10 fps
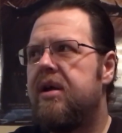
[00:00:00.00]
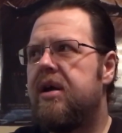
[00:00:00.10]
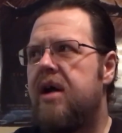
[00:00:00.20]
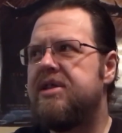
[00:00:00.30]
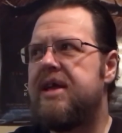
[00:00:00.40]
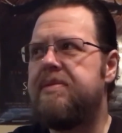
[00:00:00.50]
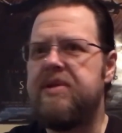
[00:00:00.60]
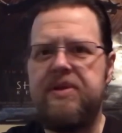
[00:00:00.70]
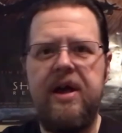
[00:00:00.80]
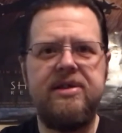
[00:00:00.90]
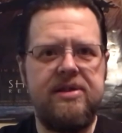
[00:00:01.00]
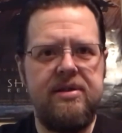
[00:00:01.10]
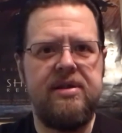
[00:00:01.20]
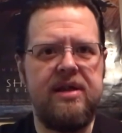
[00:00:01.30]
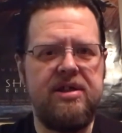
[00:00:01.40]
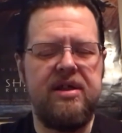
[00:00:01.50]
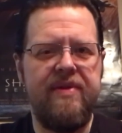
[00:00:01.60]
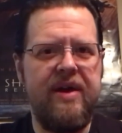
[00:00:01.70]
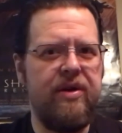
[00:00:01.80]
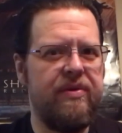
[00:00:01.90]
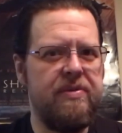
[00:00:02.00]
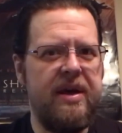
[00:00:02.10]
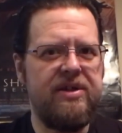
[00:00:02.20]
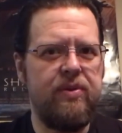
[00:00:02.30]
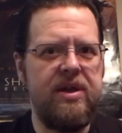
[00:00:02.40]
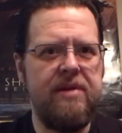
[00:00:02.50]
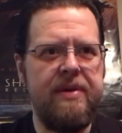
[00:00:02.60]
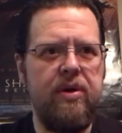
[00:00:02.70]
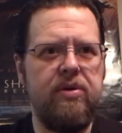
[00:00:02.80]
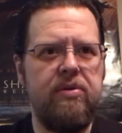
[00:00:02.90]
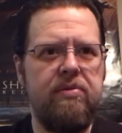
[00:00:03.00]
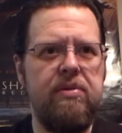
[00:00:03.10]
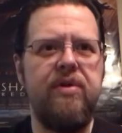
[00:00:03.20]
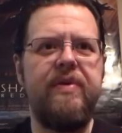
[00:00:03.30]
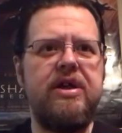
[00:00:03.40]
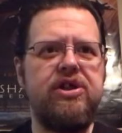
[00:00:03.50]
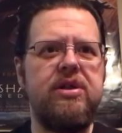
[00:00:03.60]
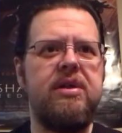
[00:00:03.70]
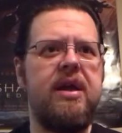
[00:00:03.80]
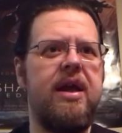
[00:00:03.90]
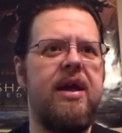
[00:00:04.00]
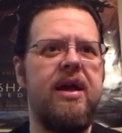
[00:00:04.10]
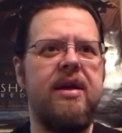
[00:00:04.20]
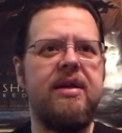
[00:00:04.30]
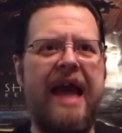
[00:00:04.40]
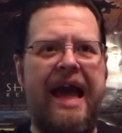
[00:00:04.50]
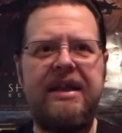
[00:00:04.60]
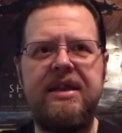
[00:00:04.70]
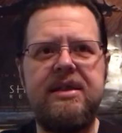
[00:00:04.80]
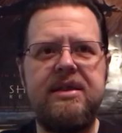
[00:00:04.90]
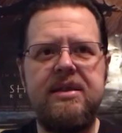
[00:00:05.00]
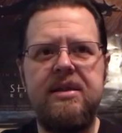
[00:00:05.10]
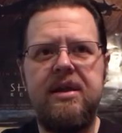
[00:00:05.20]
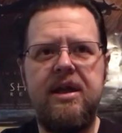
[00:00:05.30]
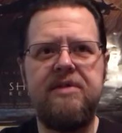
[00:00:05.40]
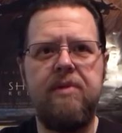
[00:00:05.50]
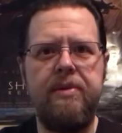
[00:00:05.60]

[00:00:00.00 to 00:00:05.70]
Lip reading: concepts and thoughts and such that I've had over the past week about motivation and catalysts and small